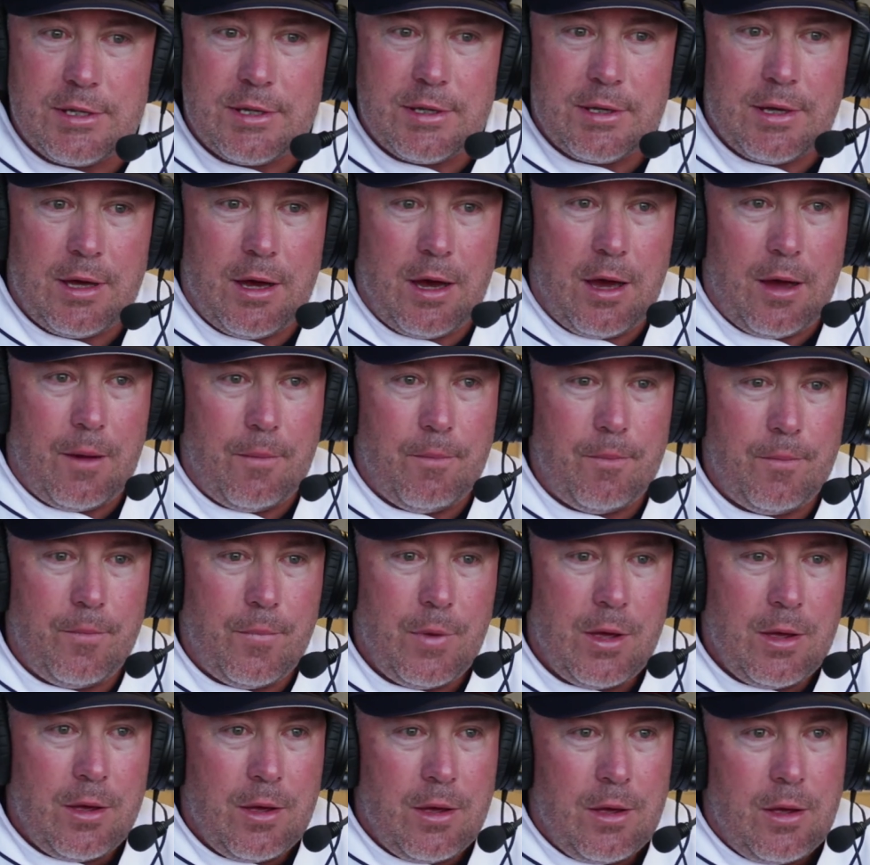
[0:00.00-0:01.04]
us. Um,
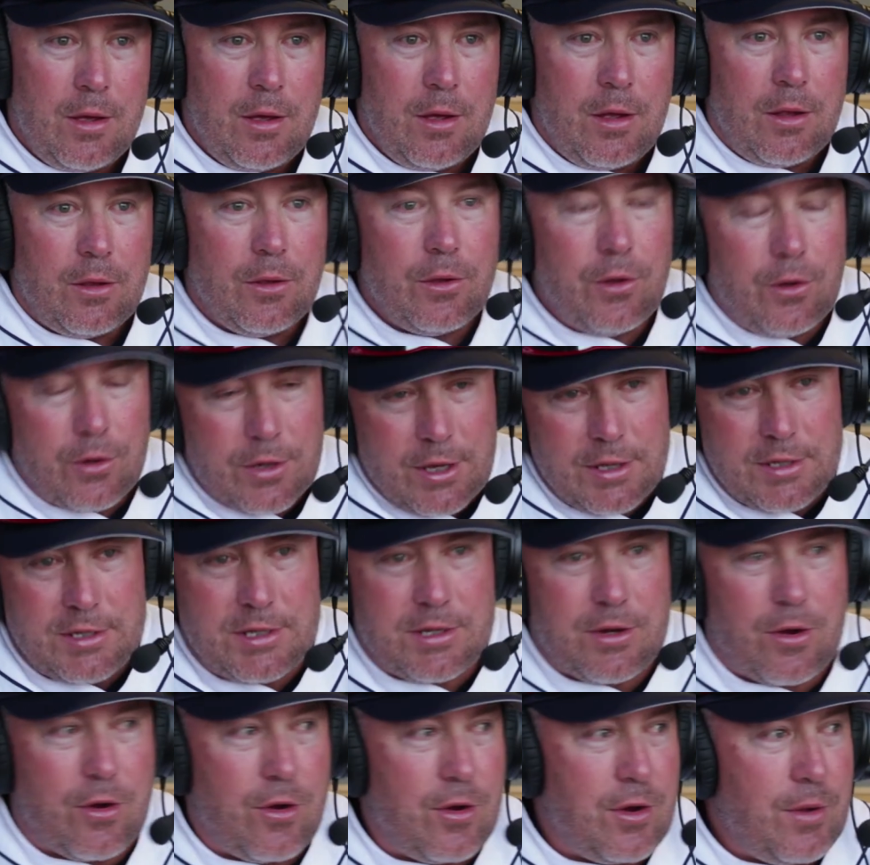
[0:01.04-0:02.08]
a little
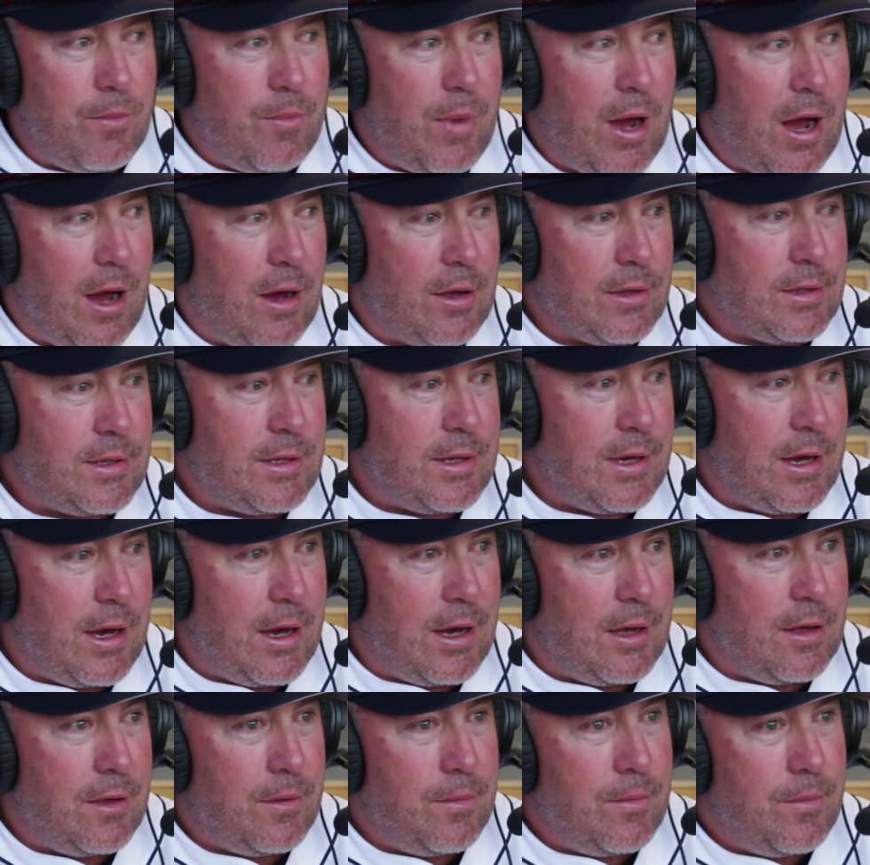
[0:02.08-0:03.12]
concerned about
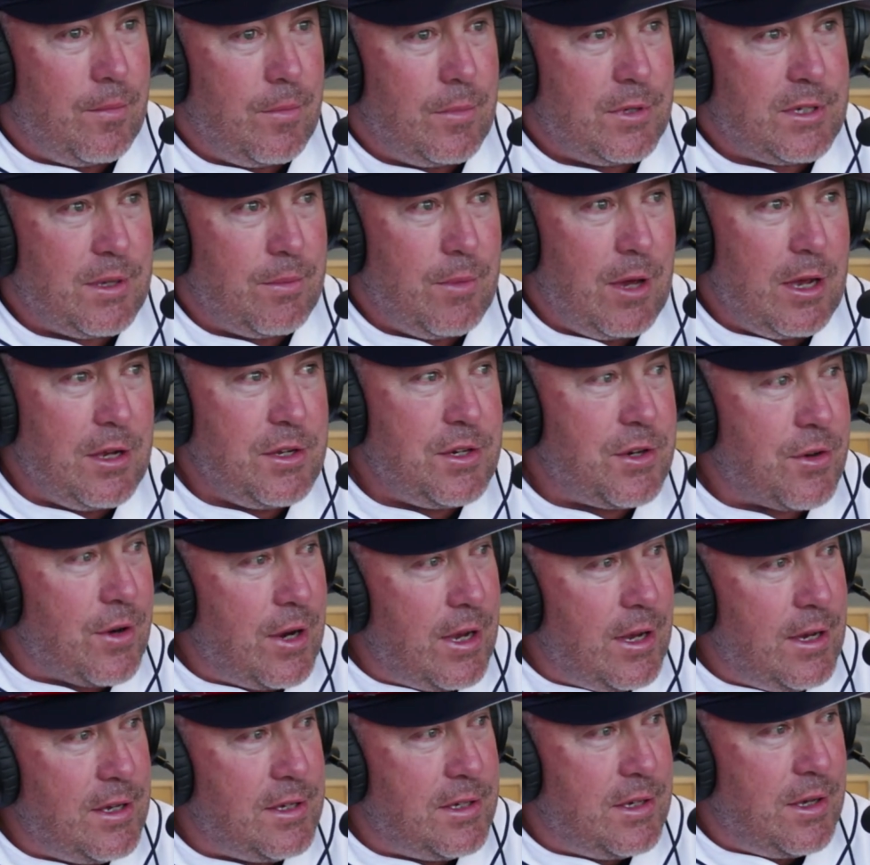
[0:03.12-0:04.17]
uh, some
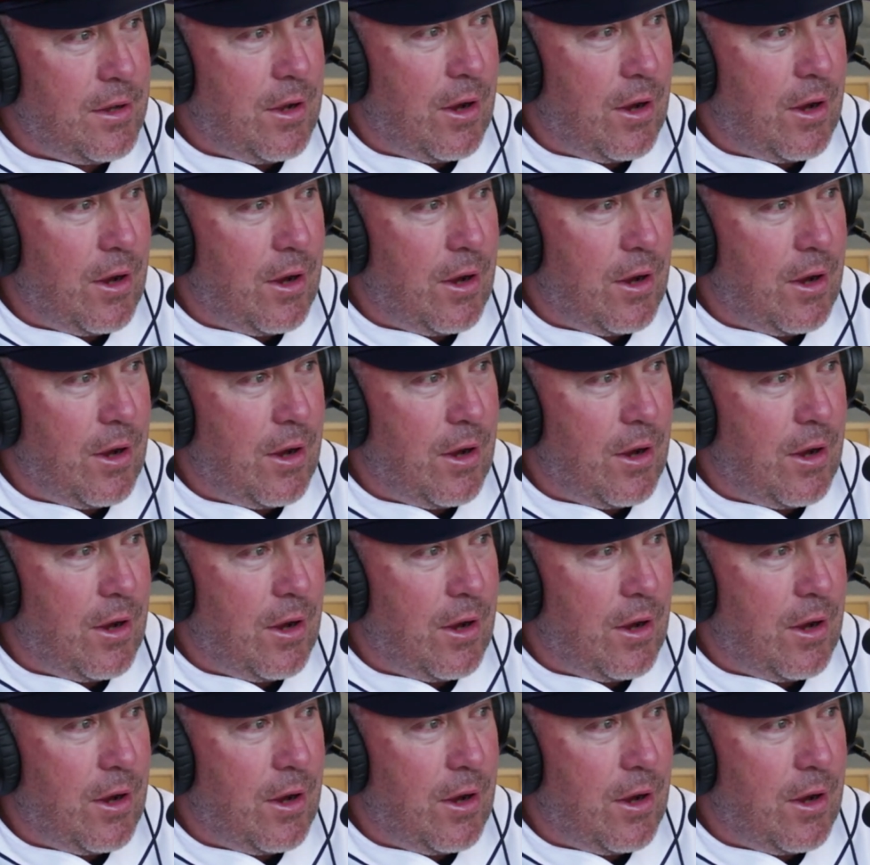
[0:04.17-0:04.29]
injuries.